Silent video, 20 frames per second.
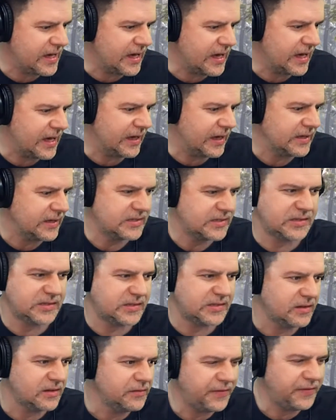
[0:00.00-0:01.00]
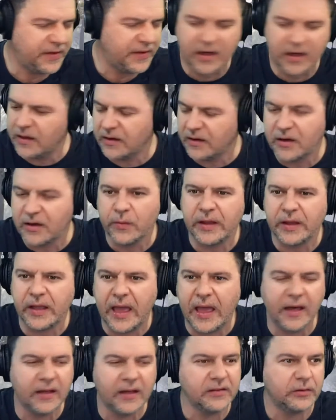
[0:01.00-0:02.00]
Silvia going
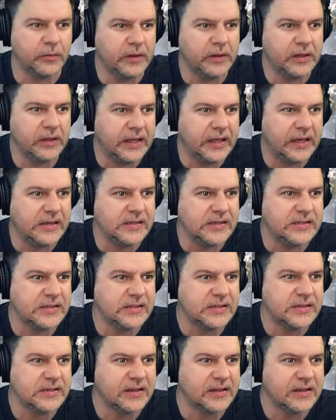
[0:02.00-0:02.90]
out to Elise.